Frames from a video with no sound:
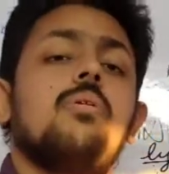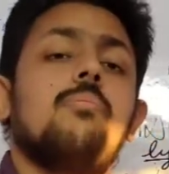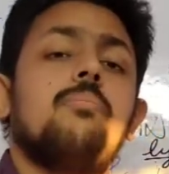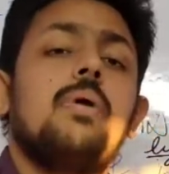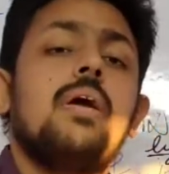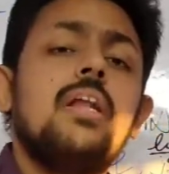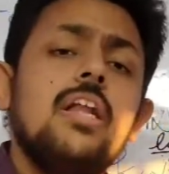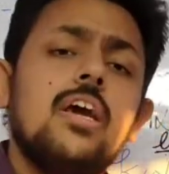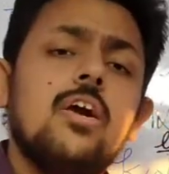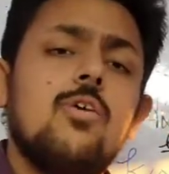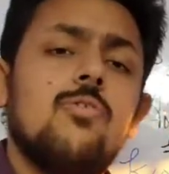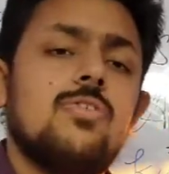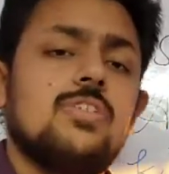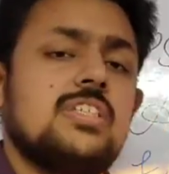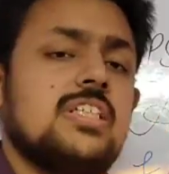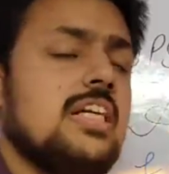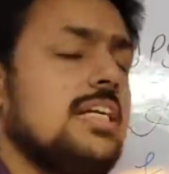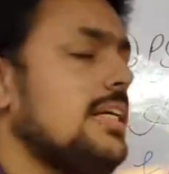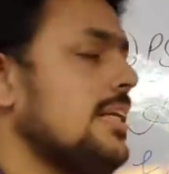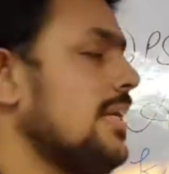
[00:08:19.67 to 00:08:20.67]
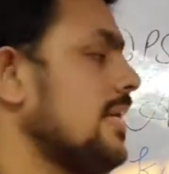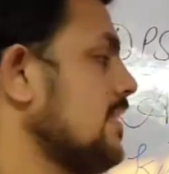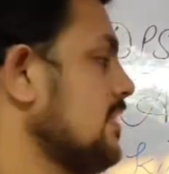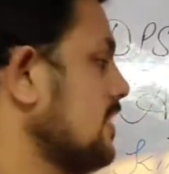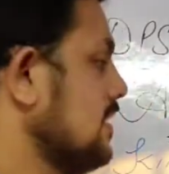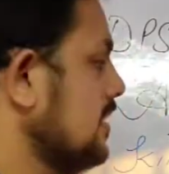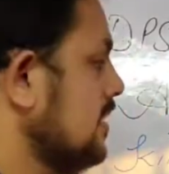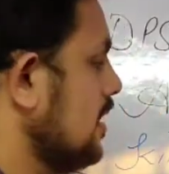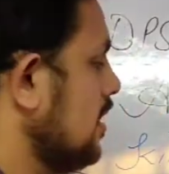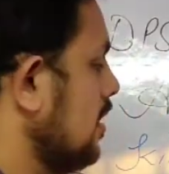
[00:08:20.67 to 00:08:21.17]
beginning of a
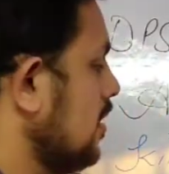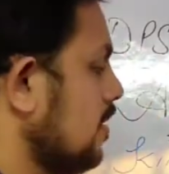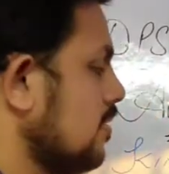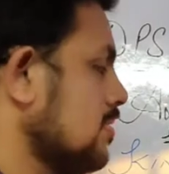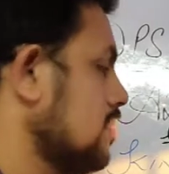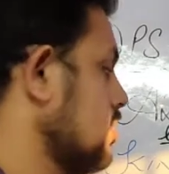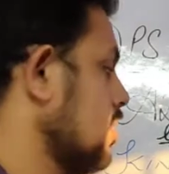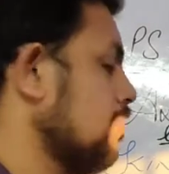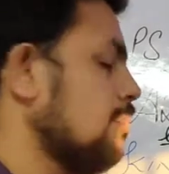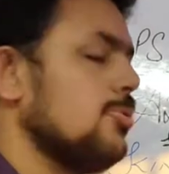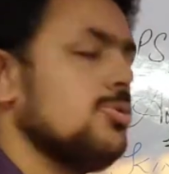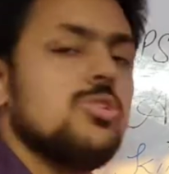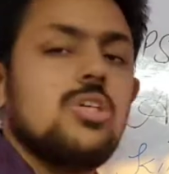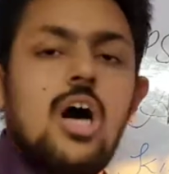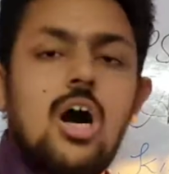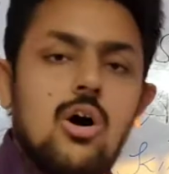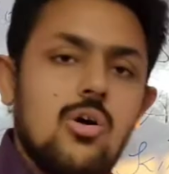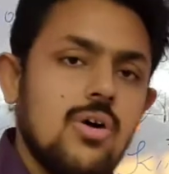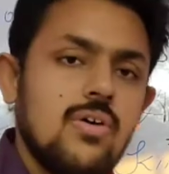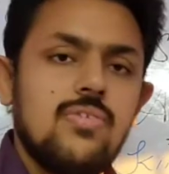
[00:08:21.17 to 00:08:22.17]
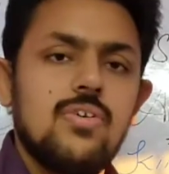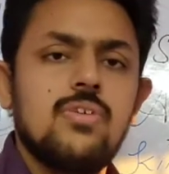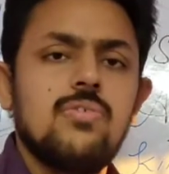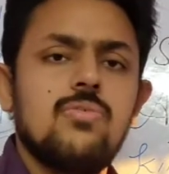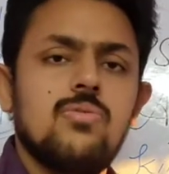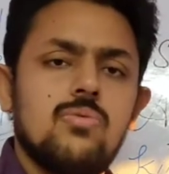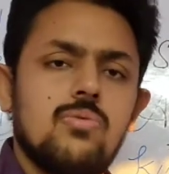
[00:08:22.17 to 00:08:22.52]
sentence. Suppose however